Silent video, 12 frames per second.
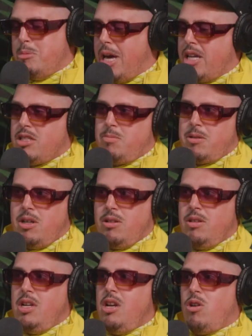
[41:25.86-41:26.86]
best, bro.
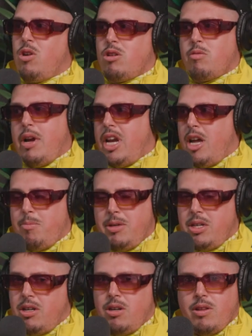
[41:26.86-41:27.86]
On a Red
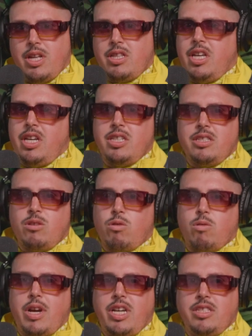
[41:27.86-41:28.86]
Epic, that thing is
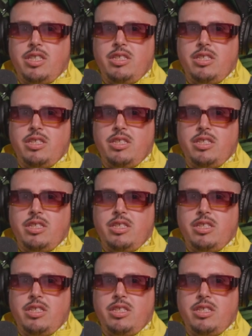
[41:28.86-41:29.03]
crazy.